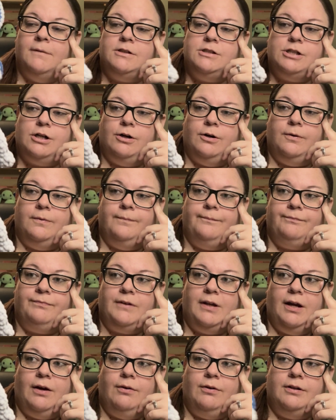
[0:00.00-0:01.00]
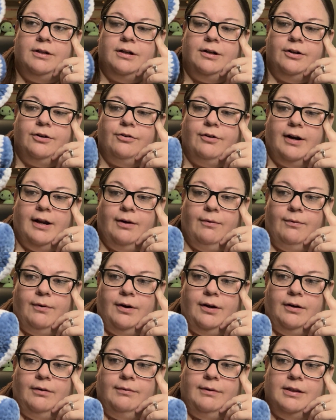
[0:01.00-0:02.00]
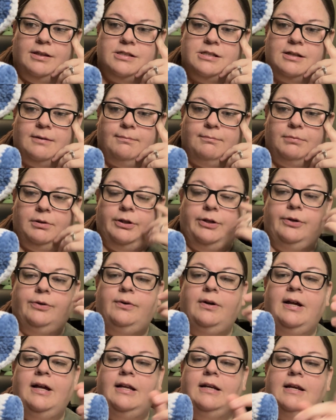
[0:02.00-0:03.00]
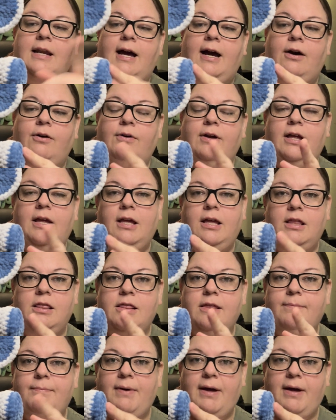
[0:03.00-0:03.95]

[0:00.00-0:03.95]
So I would did a gray one with some blue. Now in the